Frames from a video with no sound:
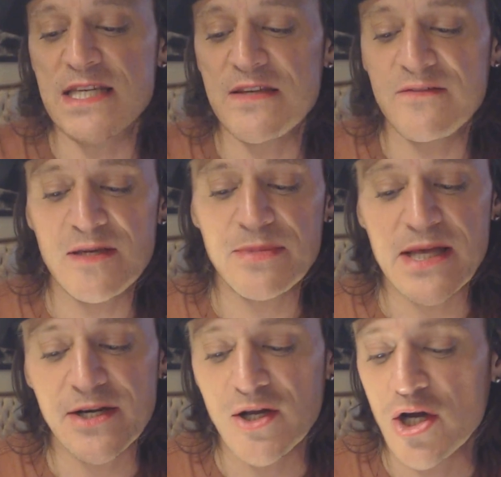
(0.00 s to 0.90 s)
TV,
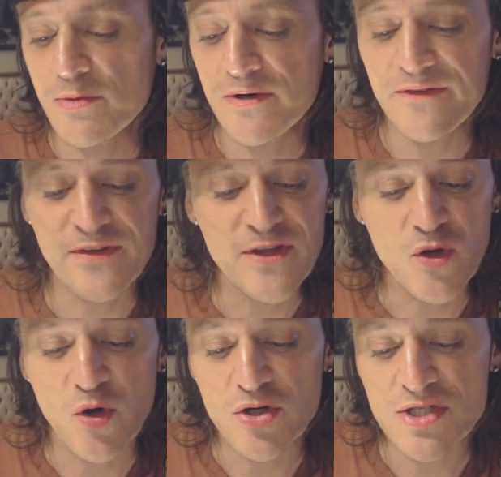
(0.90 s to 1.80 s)
Planet Homo, Filthy
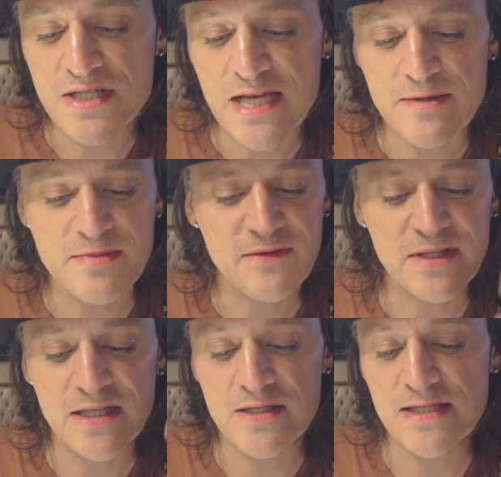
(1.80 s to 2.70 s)
Gorgeous, type of
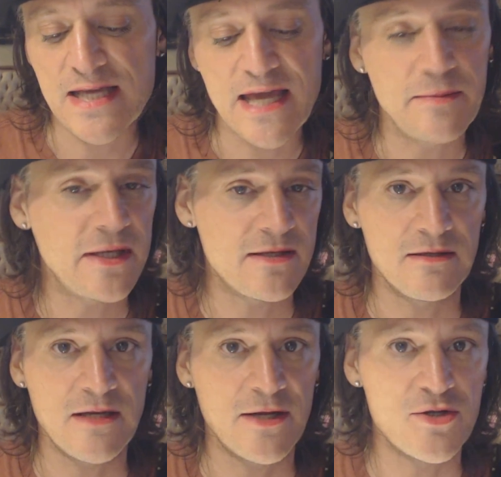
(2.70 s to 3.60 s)
Beverly Hills gay
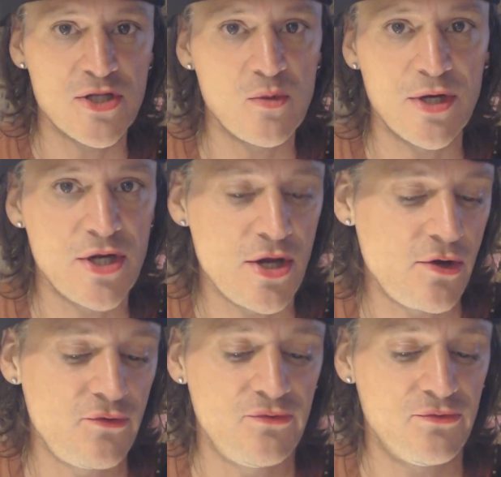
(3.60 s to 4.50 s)
men,
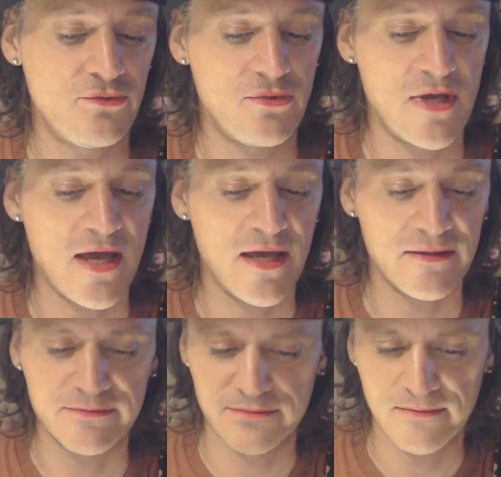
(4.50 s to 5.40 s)
90210.
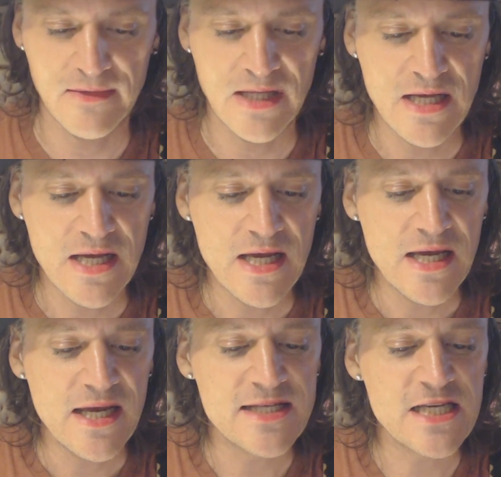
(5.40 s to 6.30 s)
Okay.
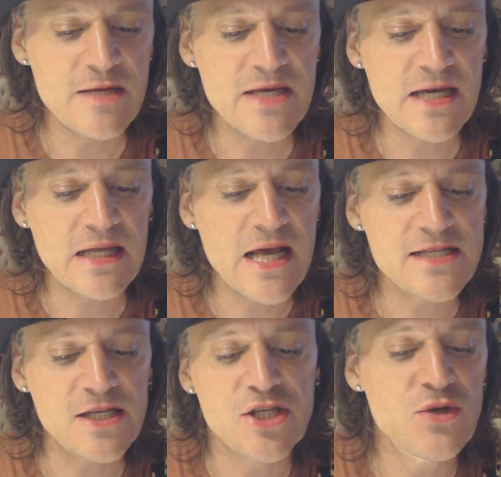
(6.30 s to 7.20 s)
It's going to be a
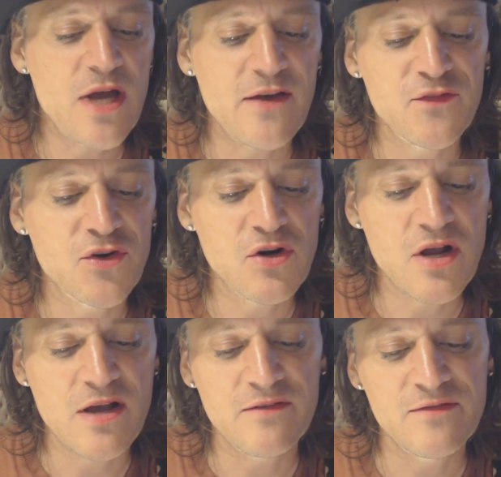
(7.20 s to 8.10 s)
classic Hugh
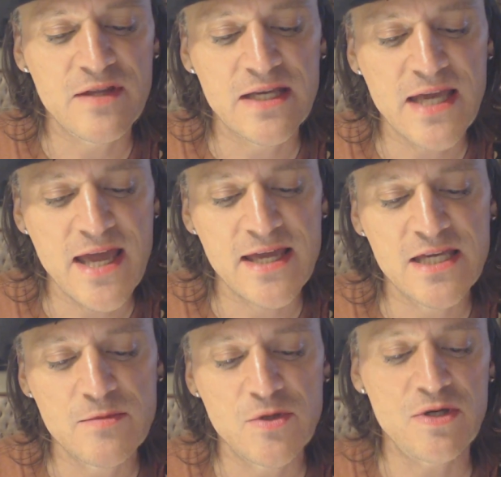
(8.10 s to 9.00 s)
Hefner of the gay
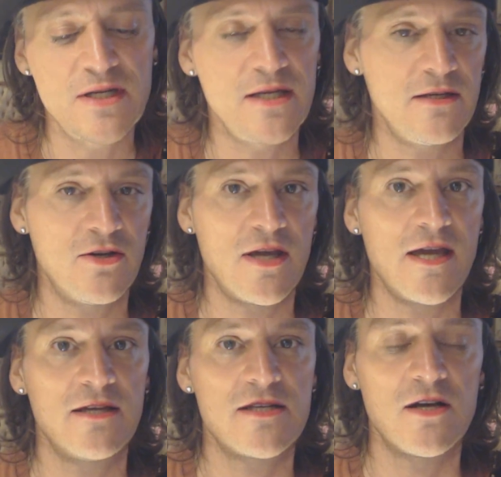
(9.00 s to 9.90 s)
community,
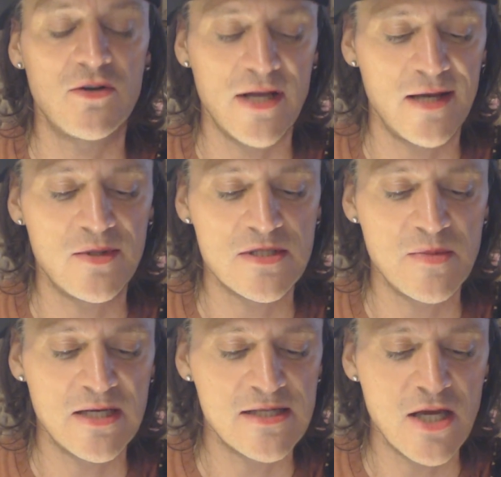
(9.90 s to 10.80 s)
okay, Tyler
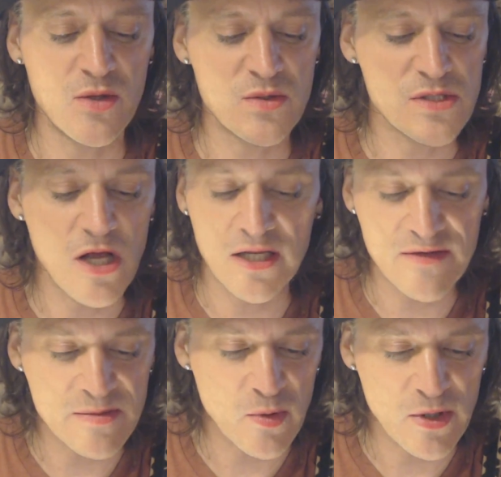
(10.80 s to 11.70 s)
Hamilton, because he owns all
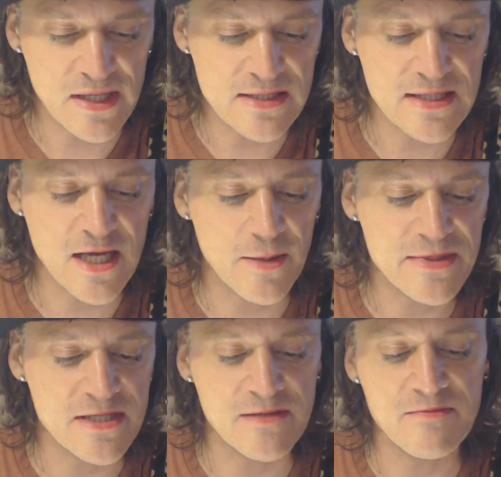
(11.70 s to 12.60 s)
of his boys. He
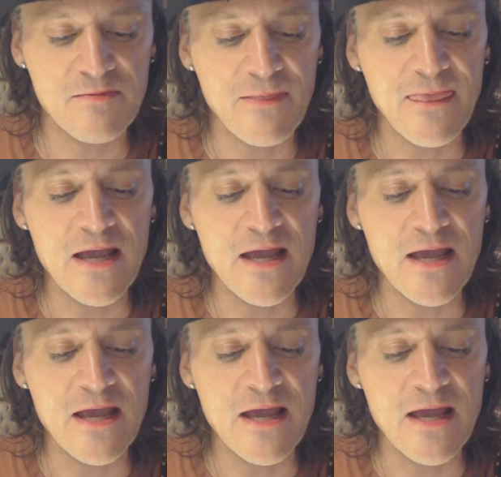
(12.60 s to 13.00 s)
helps them.